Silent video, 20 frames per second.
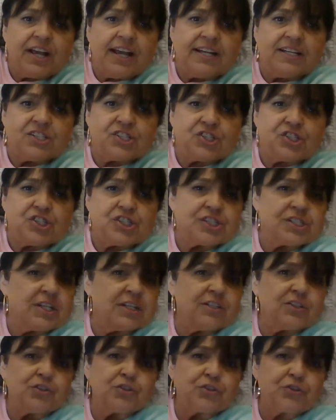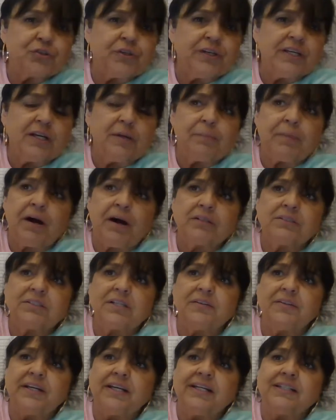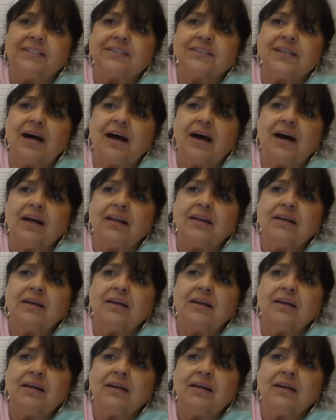And it's just a little trinket box on the inside.